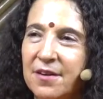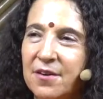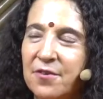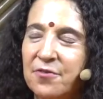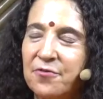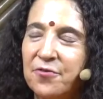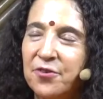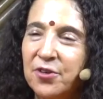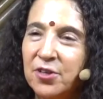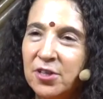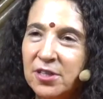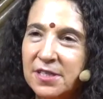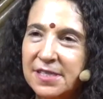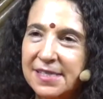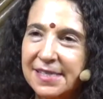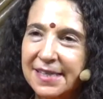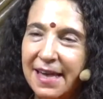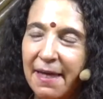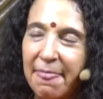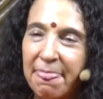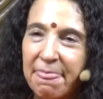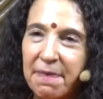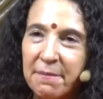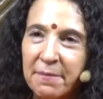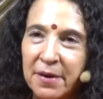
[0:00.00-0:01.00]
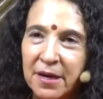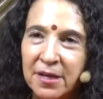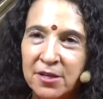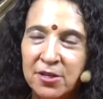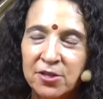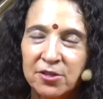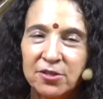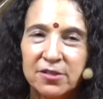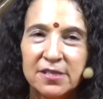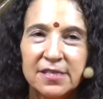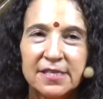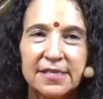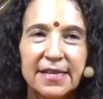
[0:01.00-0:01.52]
First, let them
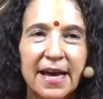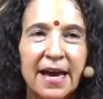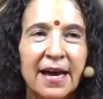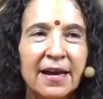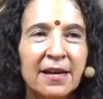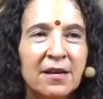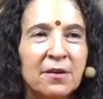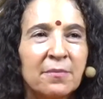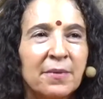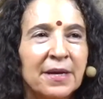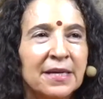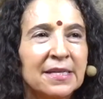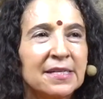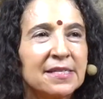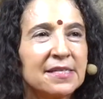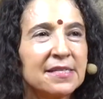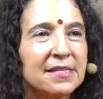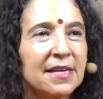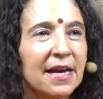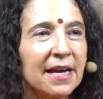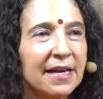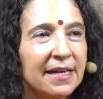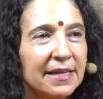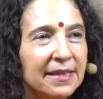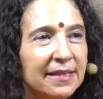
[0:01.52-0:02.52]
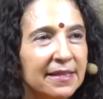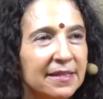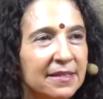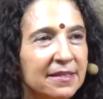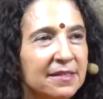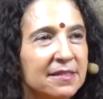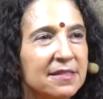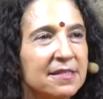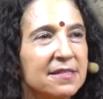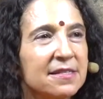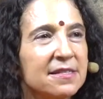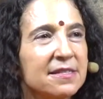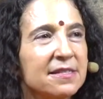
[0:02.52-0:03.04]
understand my
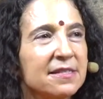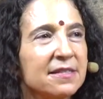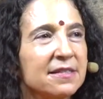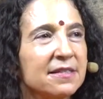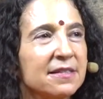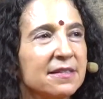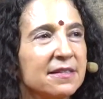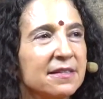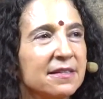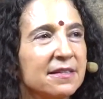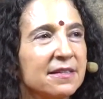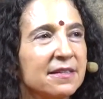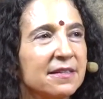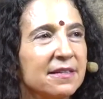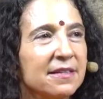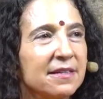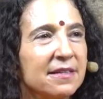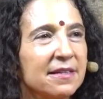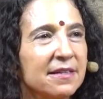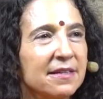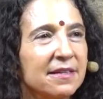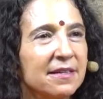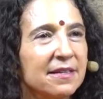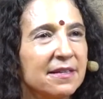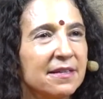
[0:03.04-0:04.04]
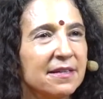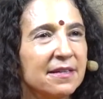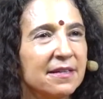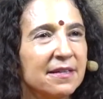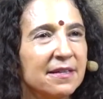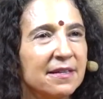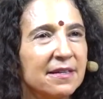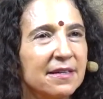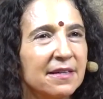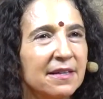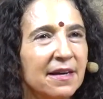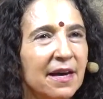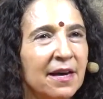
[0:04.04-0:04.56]
silence.
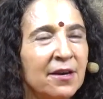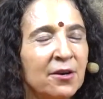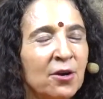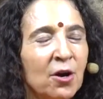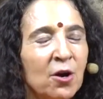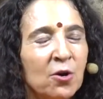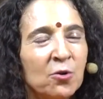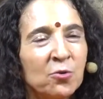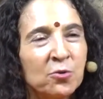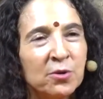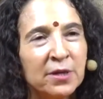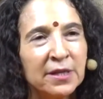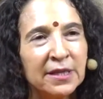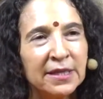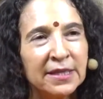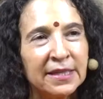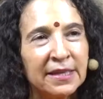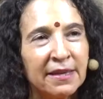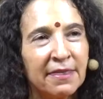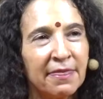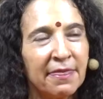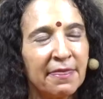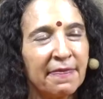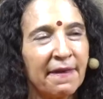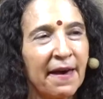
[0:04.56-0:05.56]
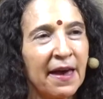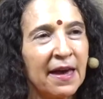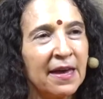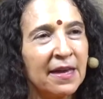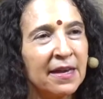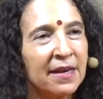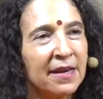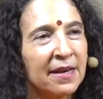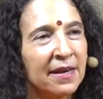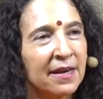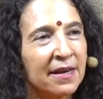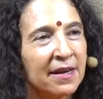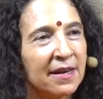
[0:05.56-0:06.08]
And only
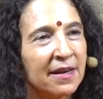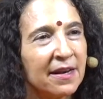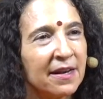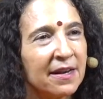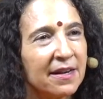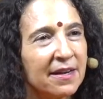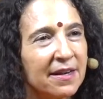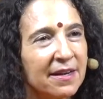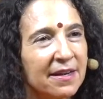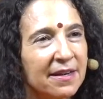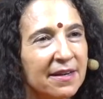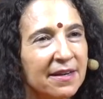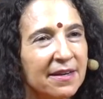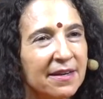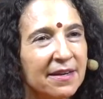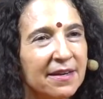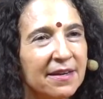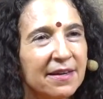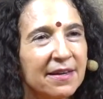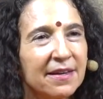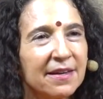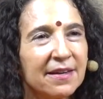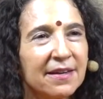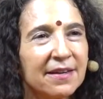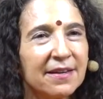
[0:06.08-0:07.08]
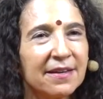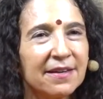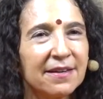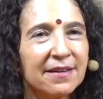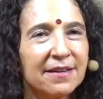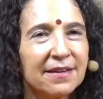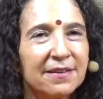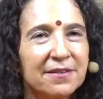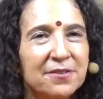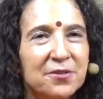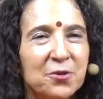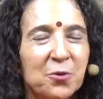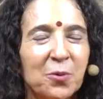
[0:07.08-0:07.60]
then
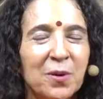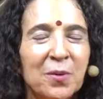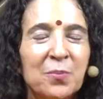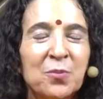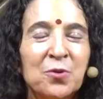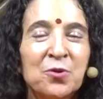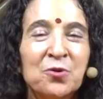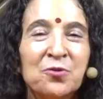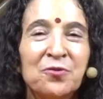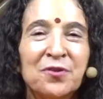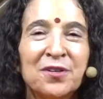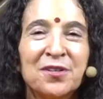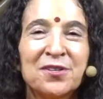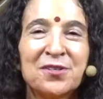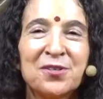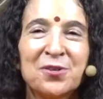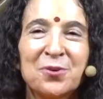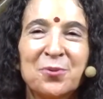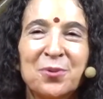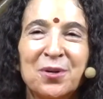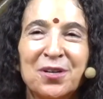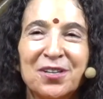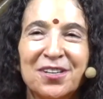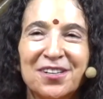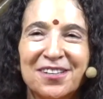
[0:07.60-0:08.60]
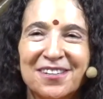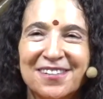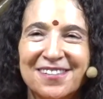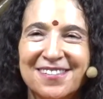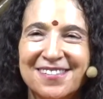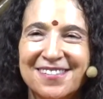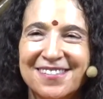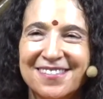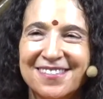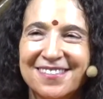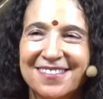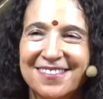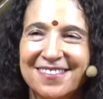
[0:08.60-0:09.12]
do we move into
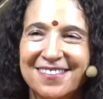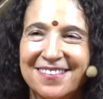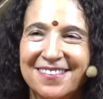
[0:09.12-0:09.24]
words."